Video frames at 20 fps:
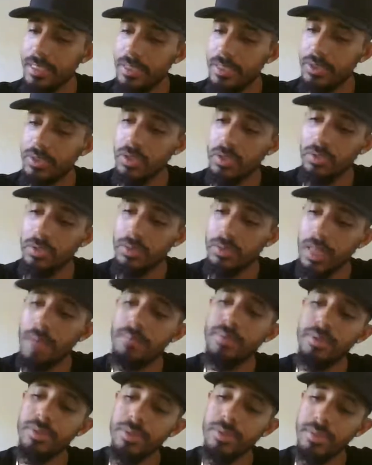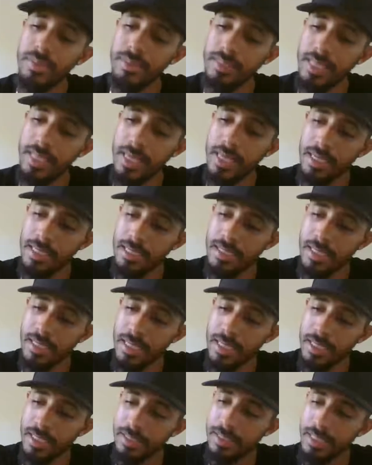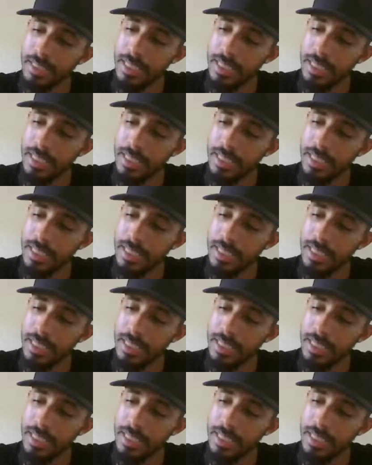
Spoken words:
So that puts us at 10-6.